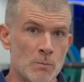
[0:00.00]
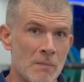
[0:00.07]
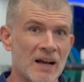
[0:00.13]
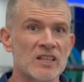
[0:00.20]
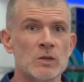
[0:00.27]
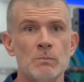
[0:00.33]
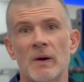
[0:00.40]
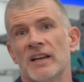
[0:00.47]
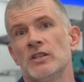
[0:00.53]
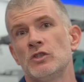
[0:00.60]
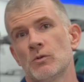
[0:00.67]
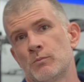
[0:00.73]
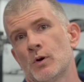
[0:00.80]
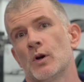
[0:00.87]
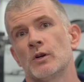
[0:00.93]
must base
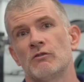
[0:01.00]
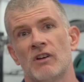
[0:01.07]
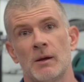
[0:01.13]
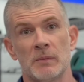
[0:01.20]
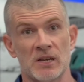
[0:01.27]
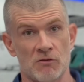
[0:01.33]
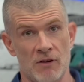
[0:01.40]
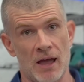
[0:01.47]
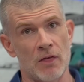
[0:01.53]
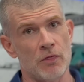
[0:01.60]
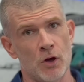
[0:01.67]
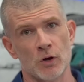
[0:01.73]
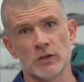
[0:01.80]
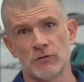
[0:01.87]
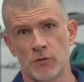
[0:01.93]
your programming around
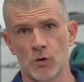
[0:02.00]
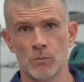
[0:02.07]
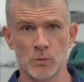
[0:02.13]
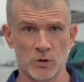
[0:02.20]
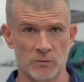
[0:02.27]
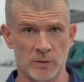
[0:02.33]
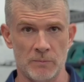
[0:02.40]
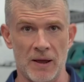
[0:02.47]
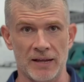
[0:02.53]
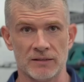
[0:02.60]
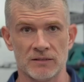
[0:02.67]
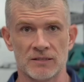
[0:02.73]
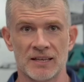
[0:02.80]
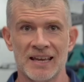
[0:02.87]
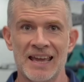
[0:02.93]
those 4 movement patterns,